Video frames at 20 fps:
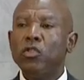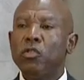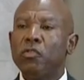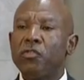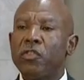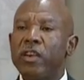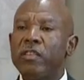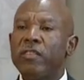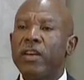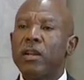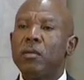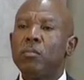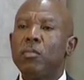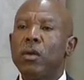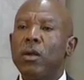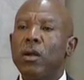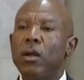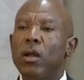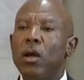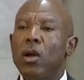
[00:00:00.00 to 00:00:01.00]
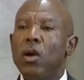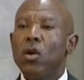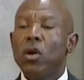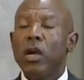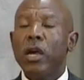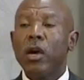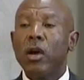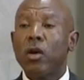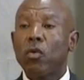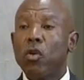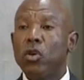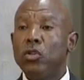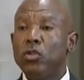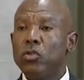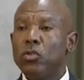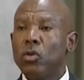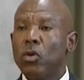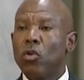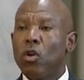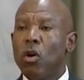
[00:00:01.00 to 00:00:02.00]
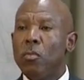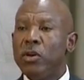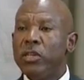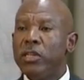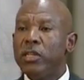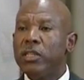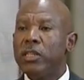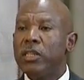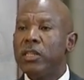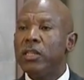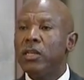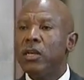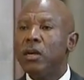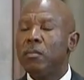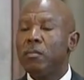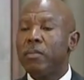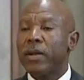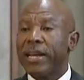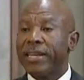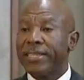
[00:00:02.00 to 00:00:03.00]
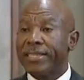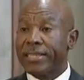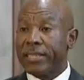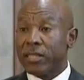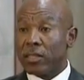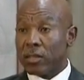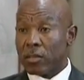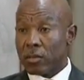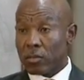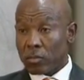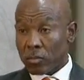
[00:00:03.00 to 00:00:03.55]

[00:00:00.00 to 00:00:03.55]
favorable commodity prices.